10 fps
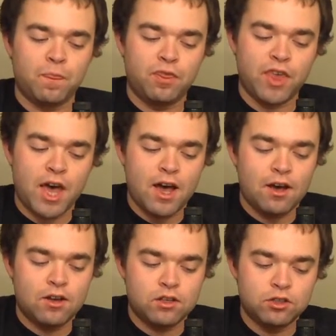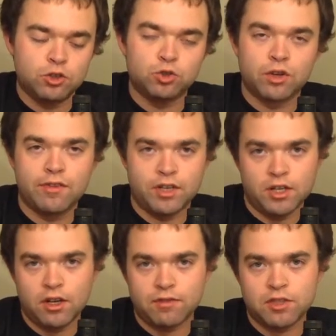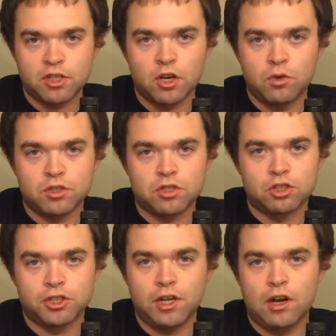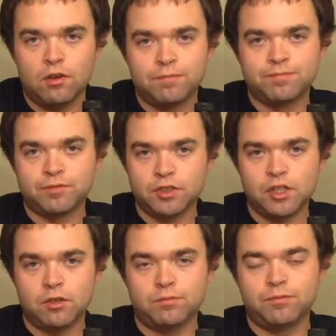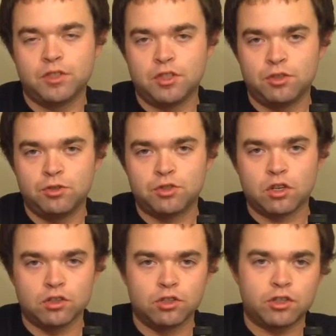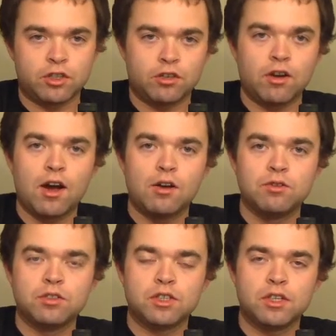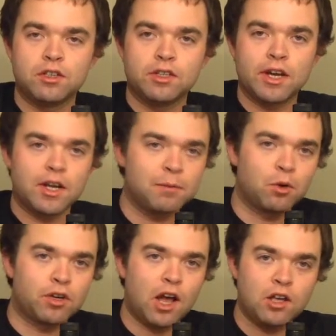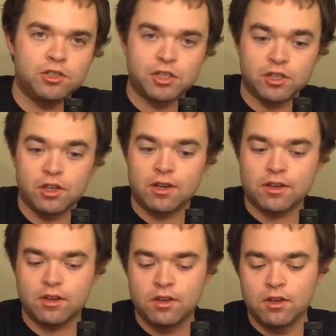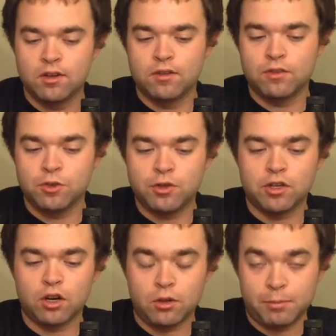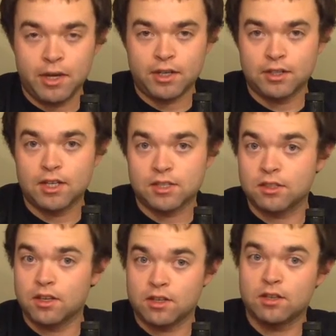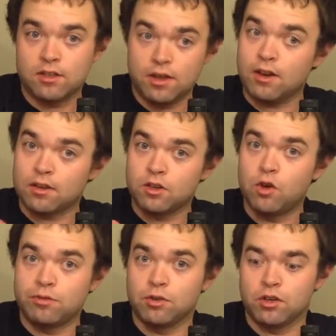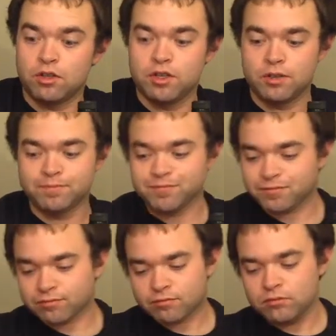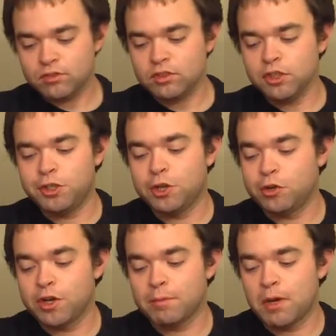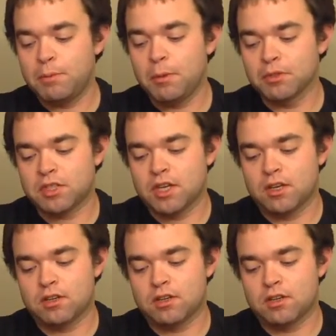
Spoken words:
that driven enough to go and search it out, you know, until you start looking around and gaining more knowledge, and you're like, you hear Ardbeg, and that's like, yeah, go for it, you know. You don't hear many people saying